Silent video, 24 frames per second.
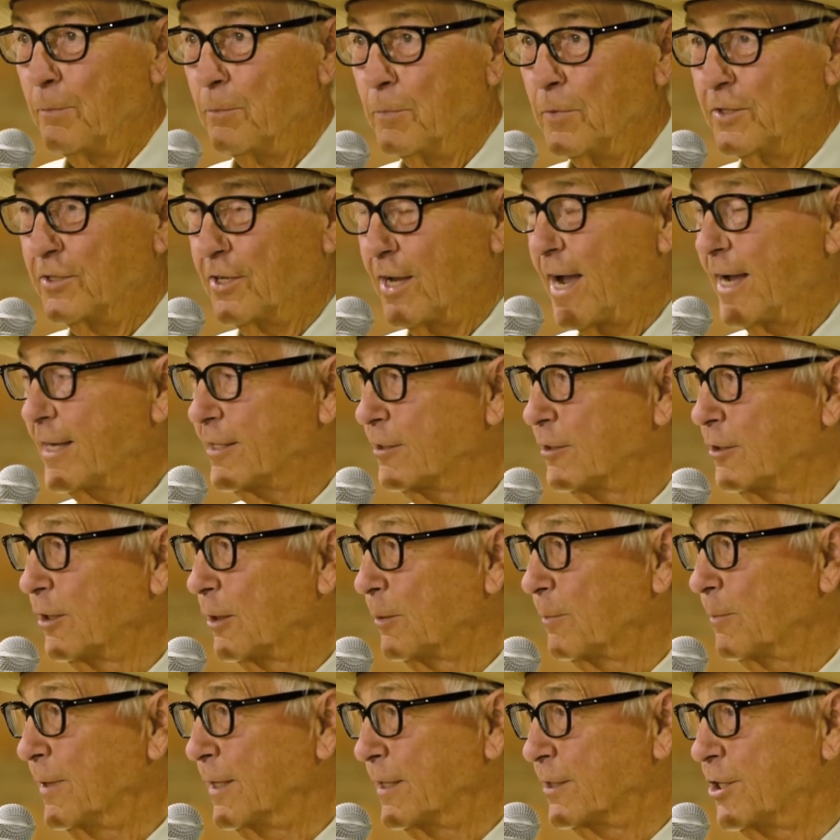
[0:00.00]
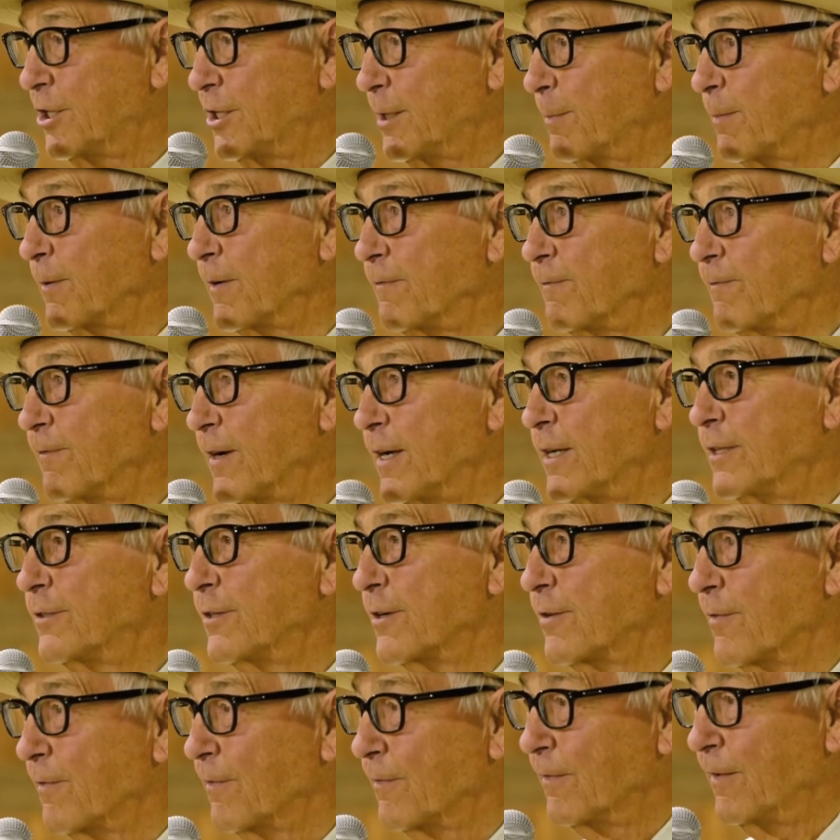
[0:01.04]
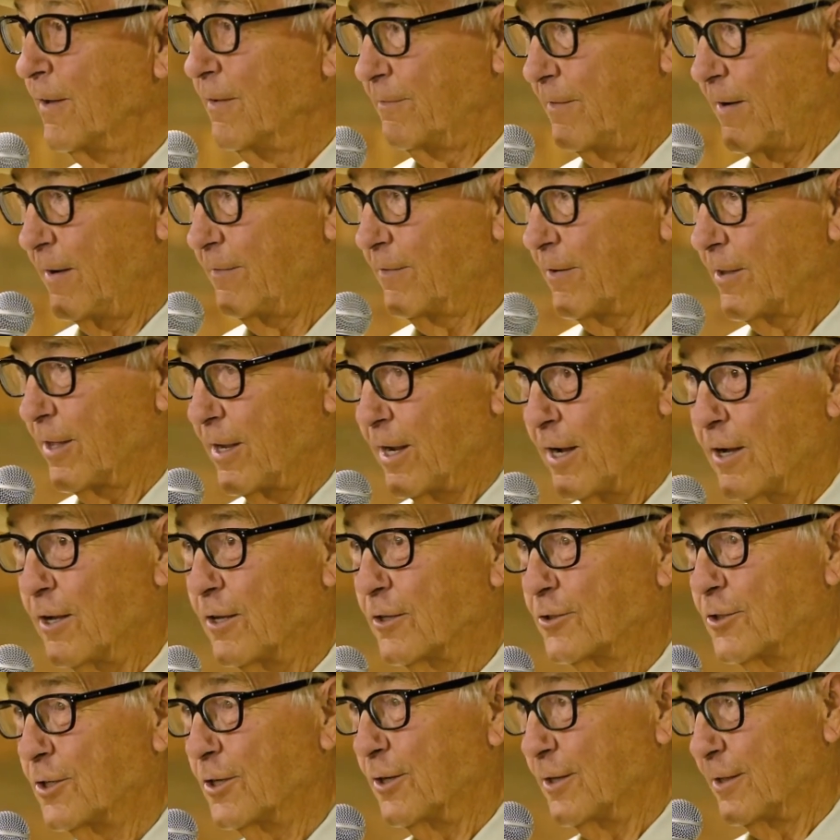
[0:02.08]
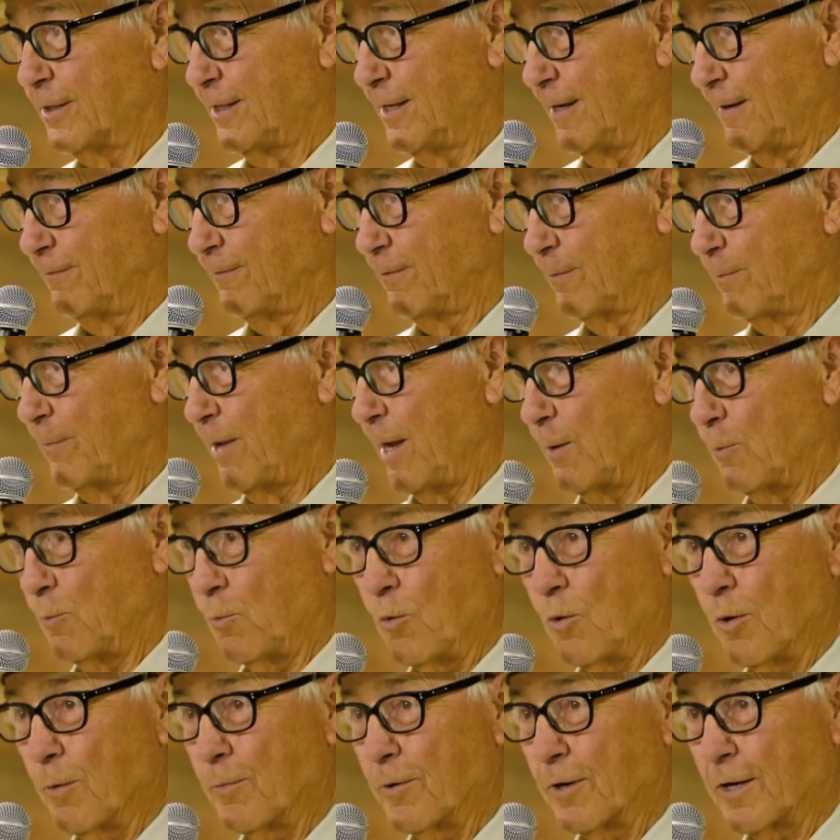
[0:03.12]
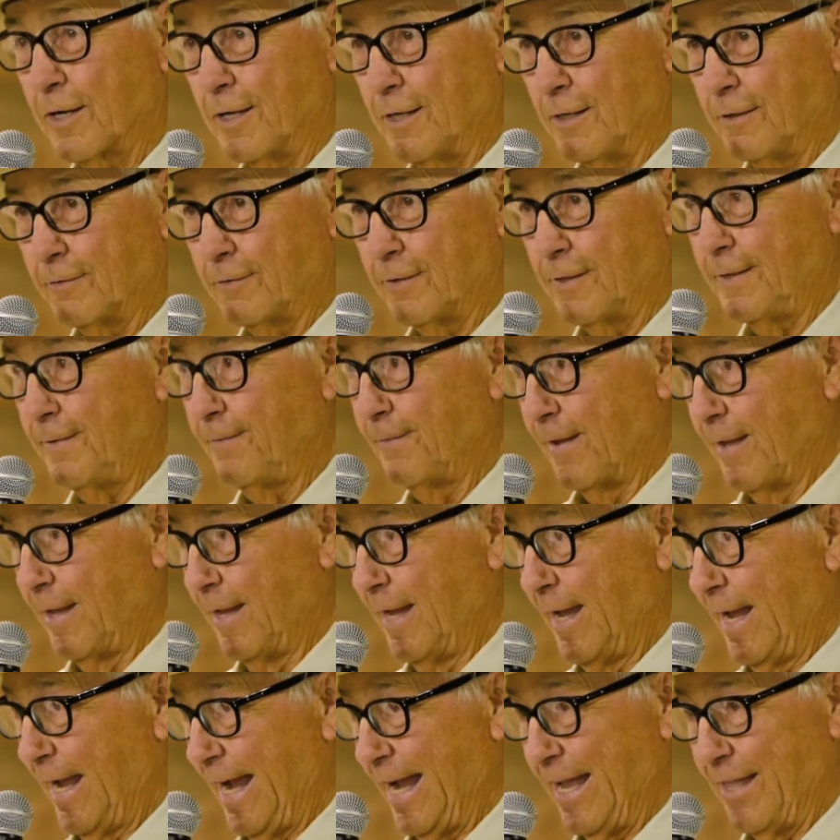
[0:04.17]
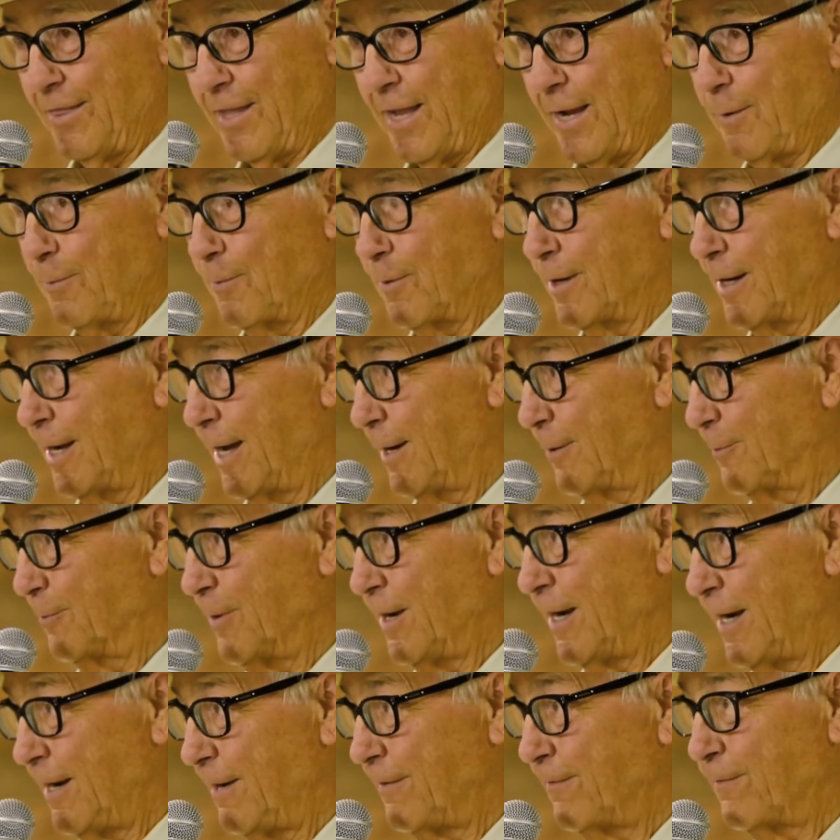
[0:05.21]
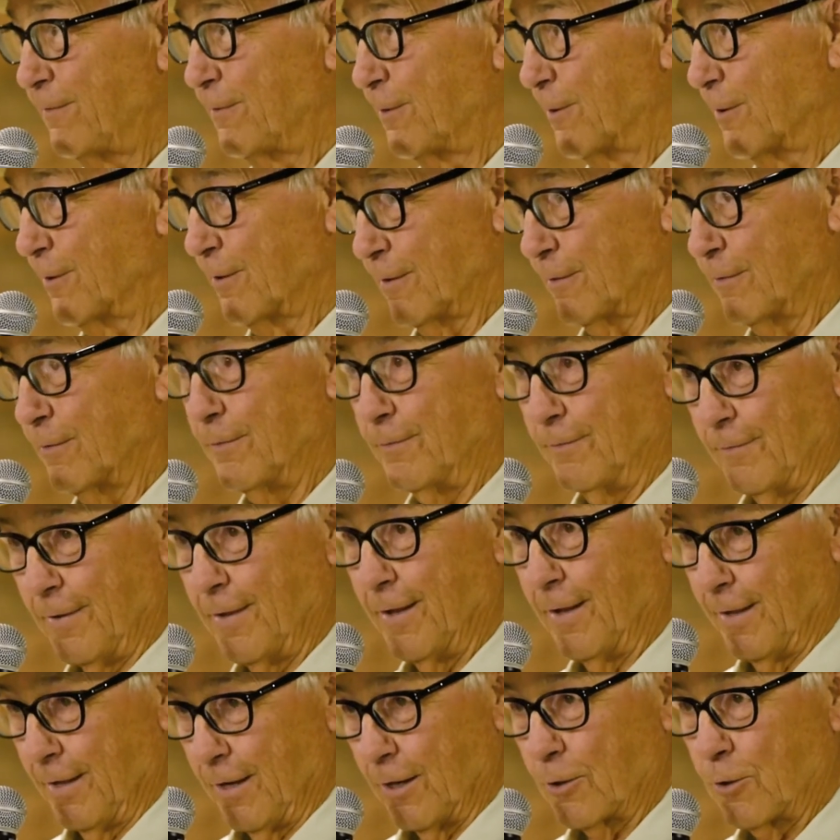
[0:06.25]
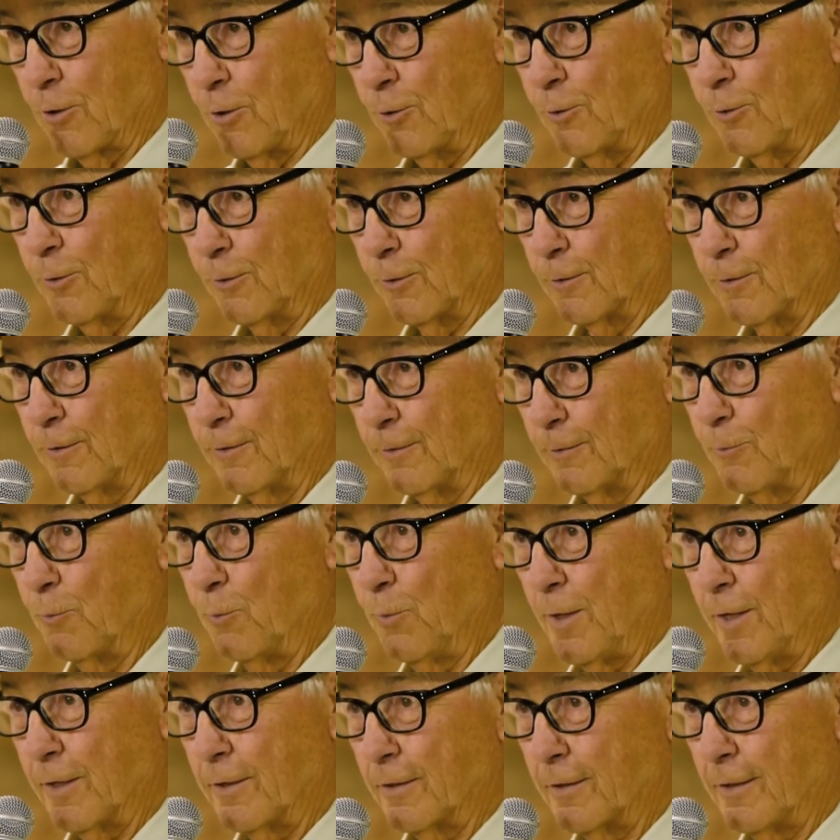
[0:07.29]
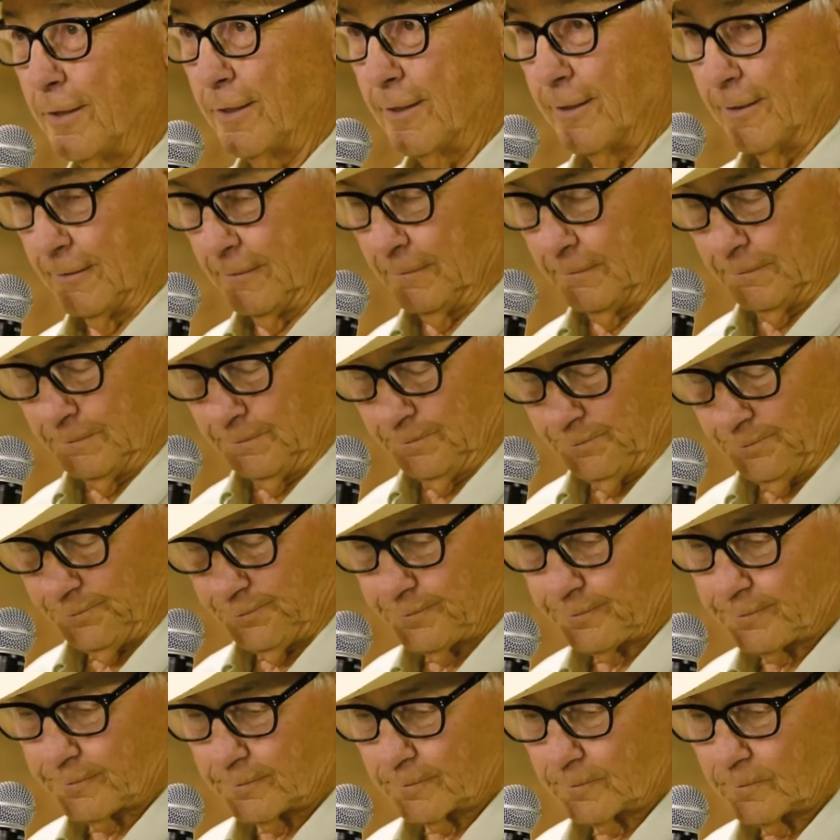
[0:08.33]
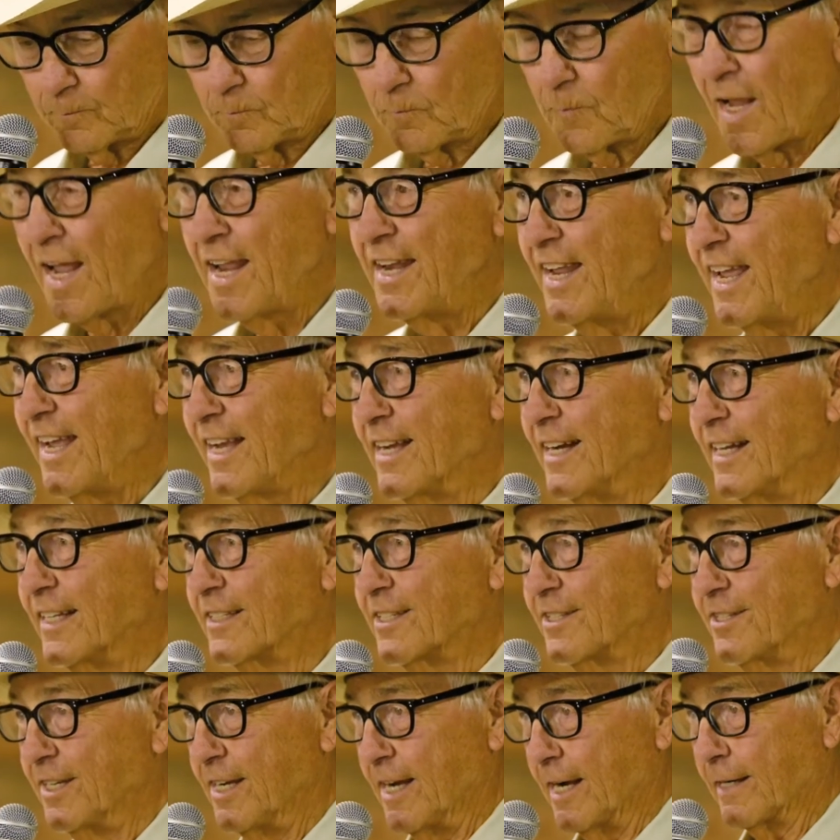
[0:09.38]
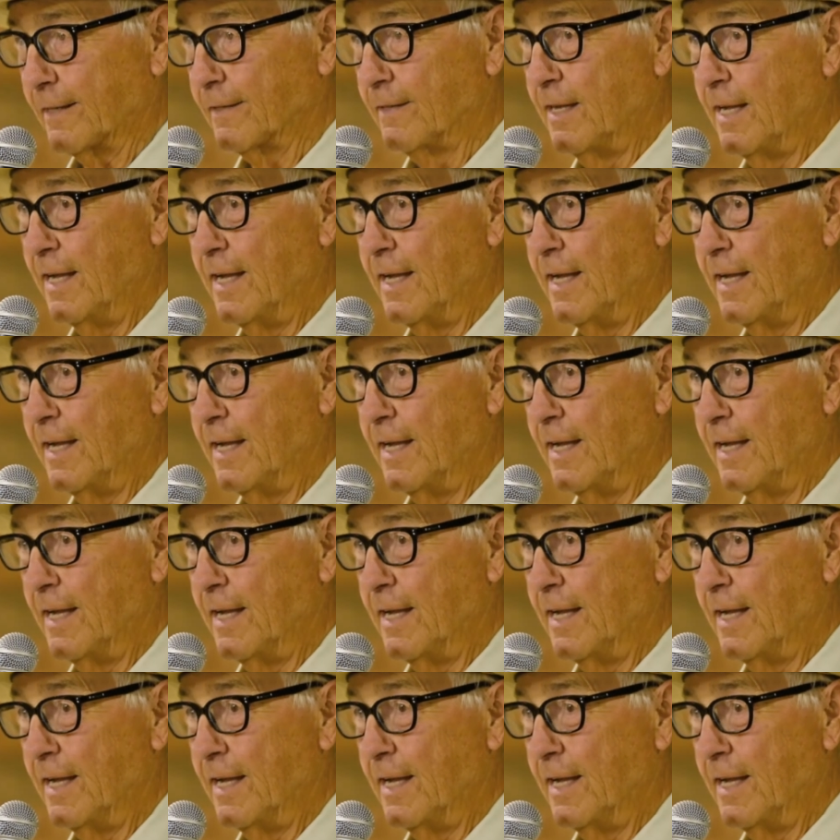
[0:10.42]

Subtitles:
Besides a little bit of shipping fever, they also had come from that warmer country, and they were not ready for a cold winter here, and they got sick.